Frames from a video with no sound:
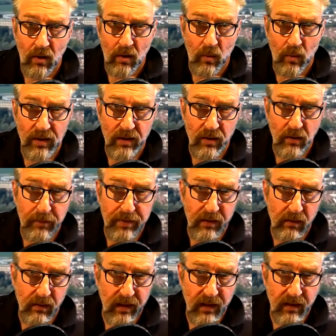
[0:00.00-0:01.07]
When you're
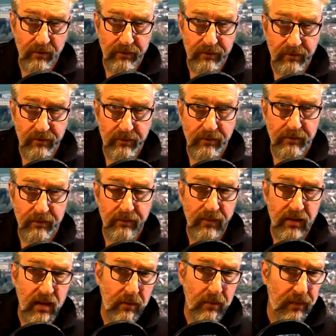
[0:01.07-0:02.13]
building
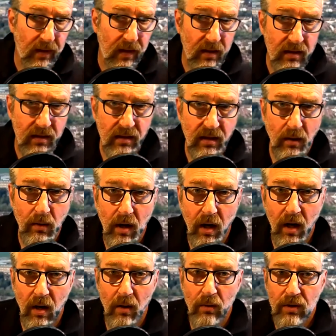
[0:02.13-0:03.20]
something so
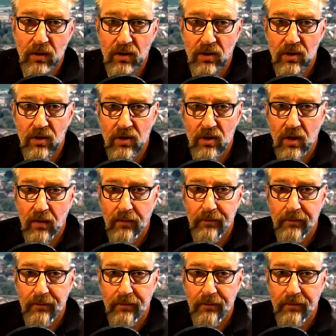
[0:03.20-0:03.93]
close